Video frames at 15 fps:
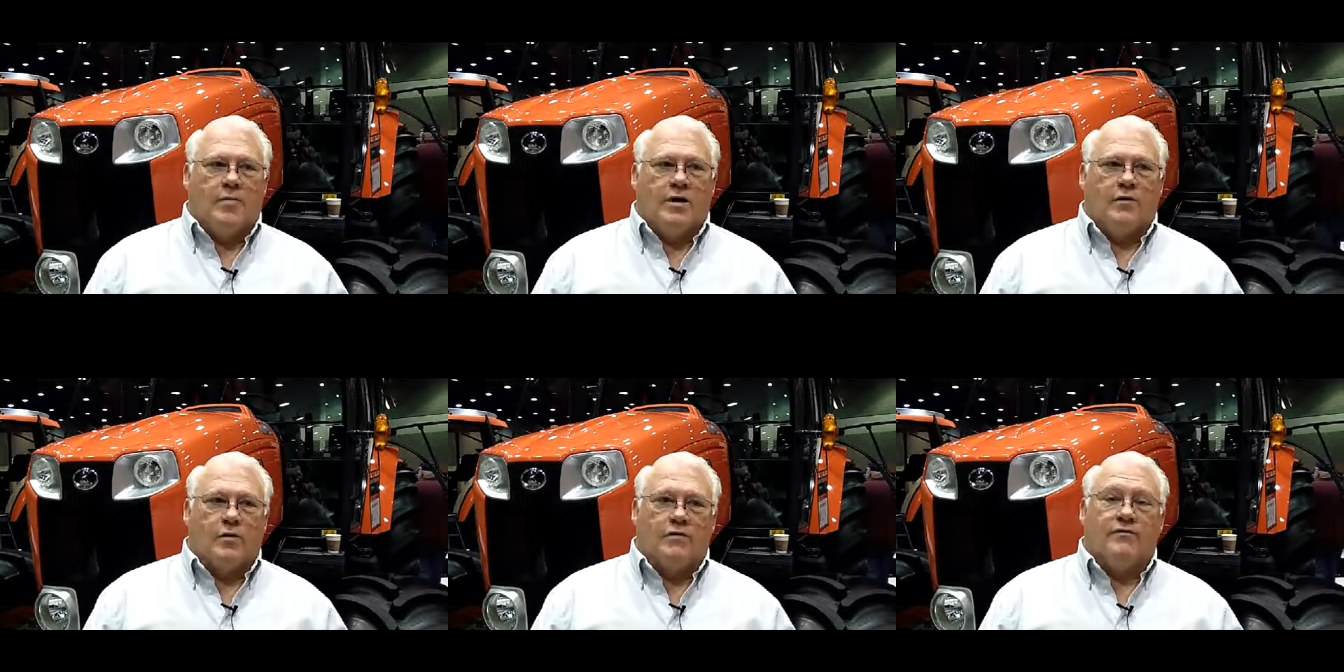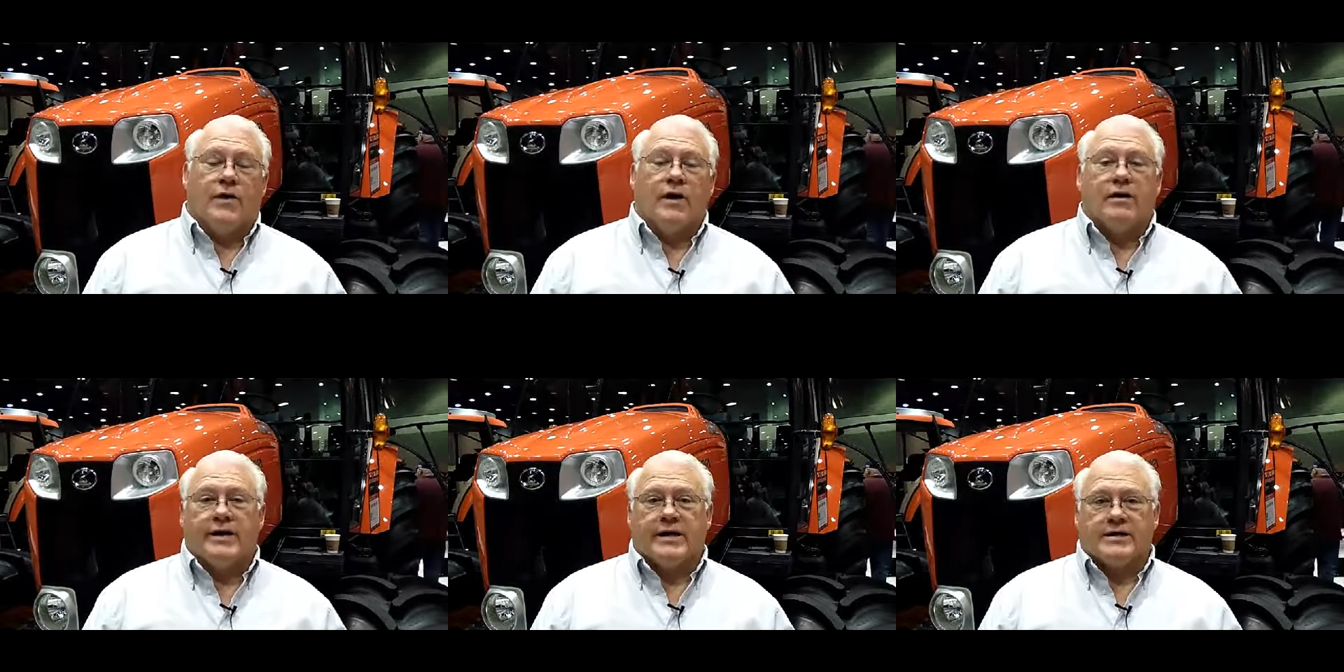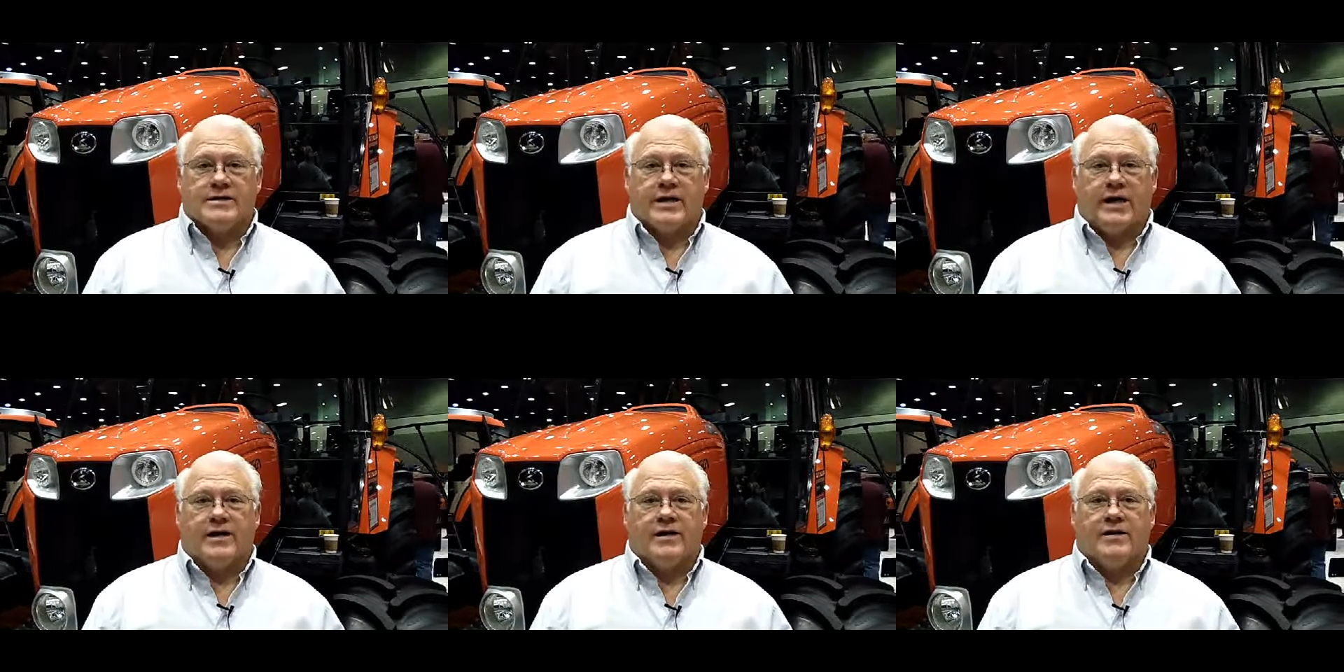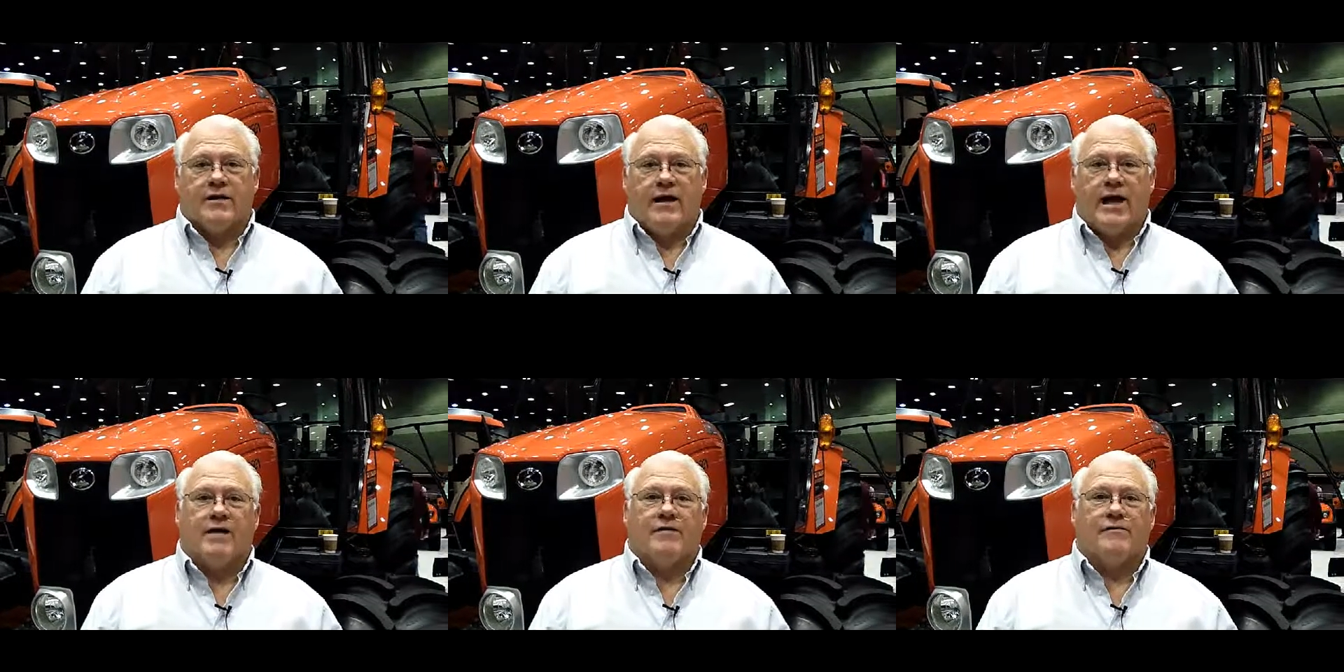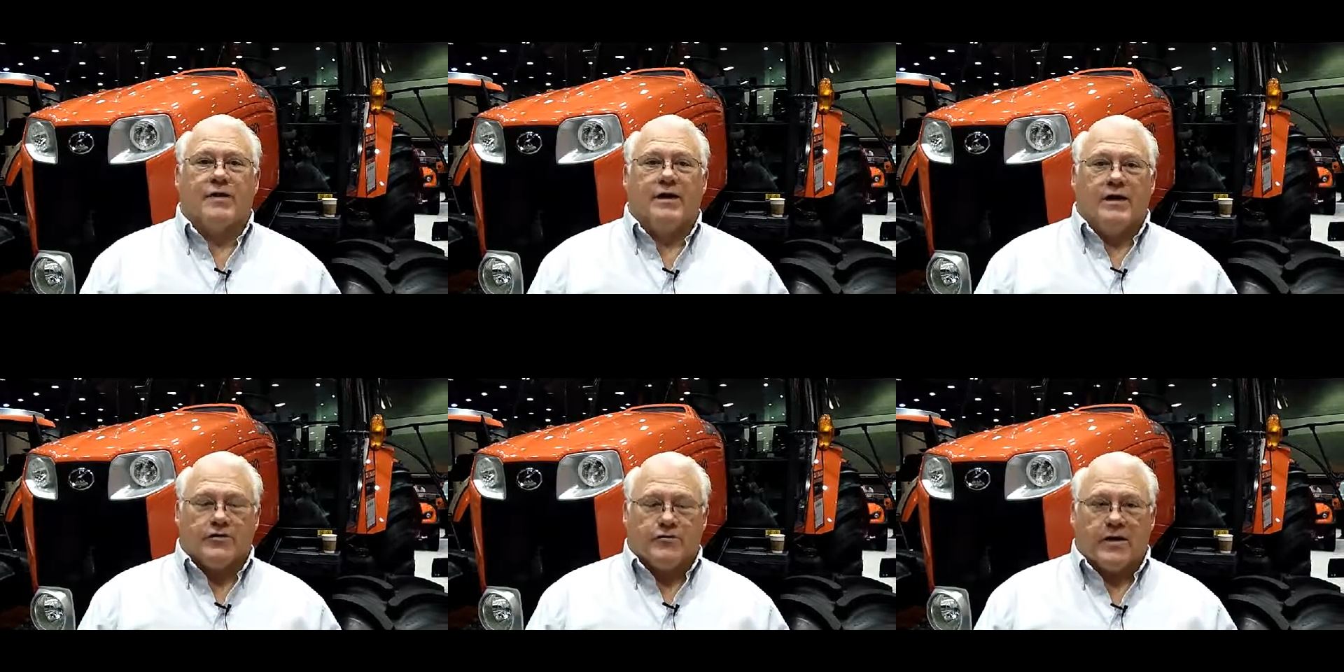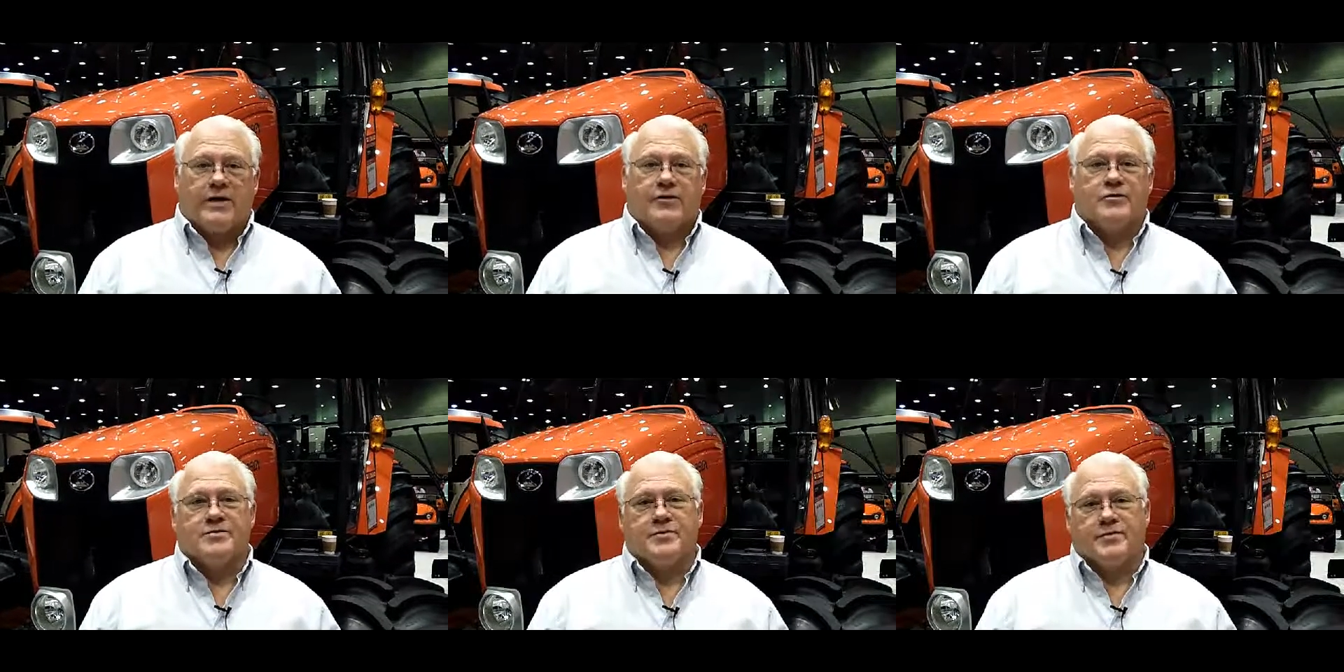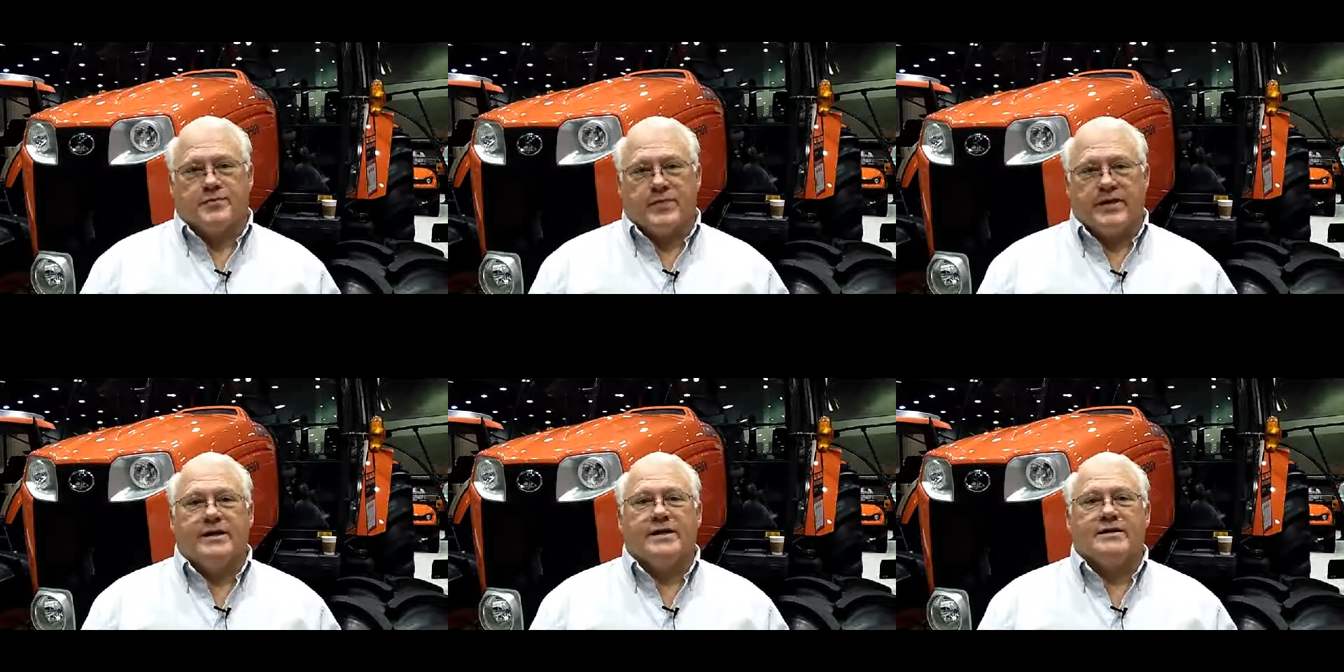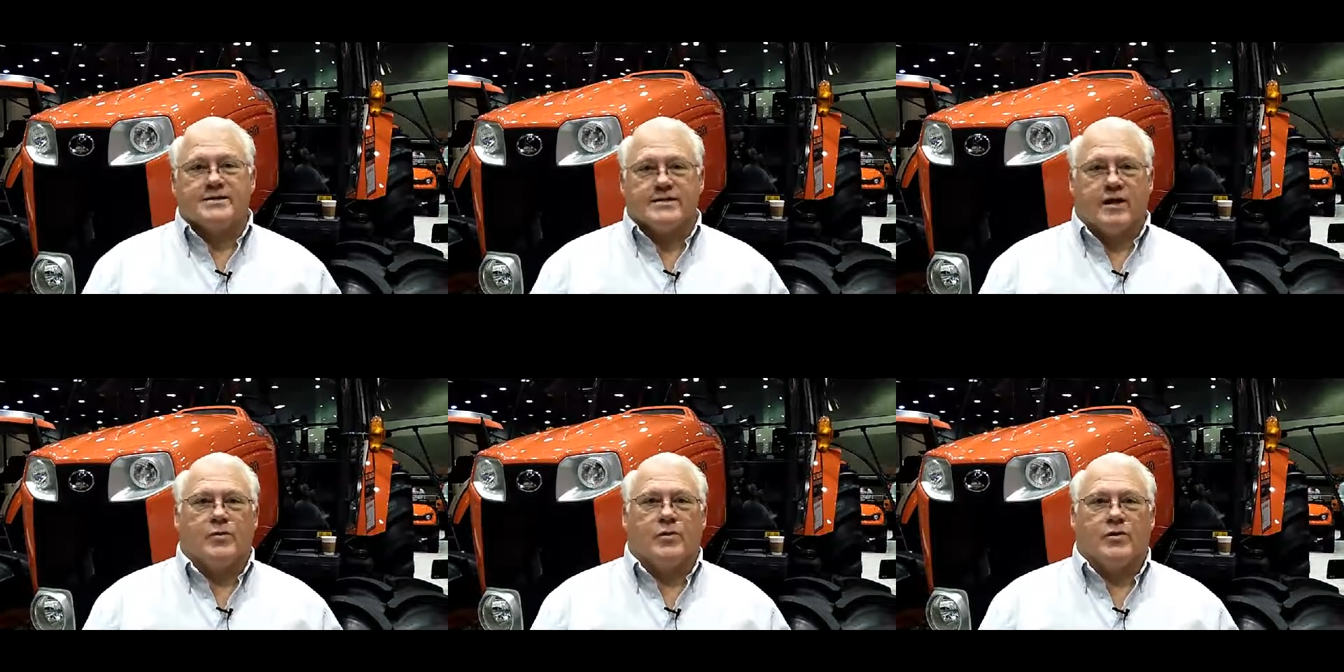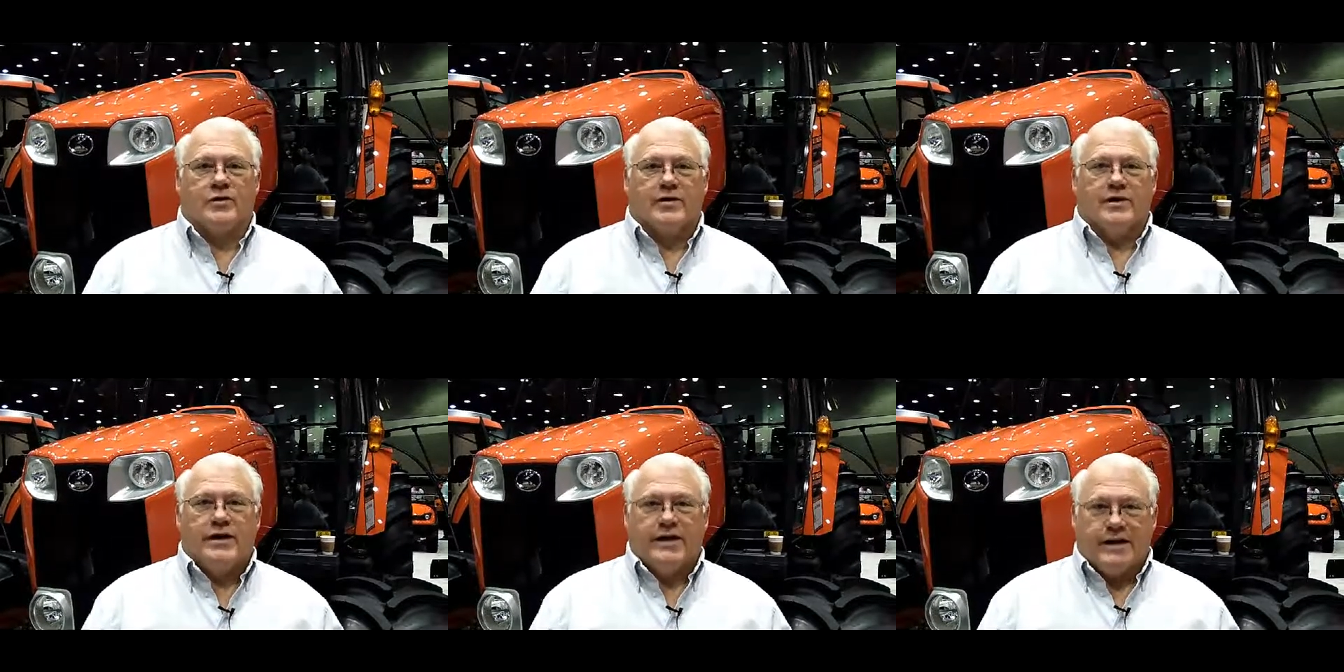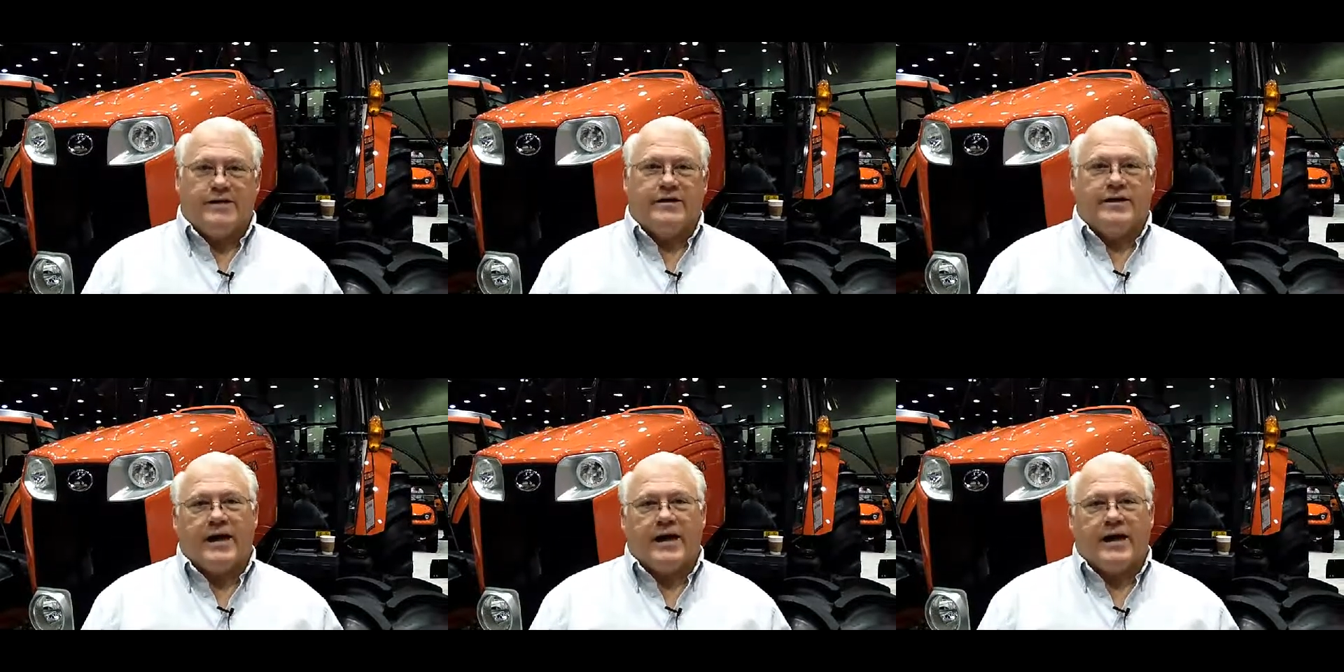but we're very excited to have tractors being assembled in the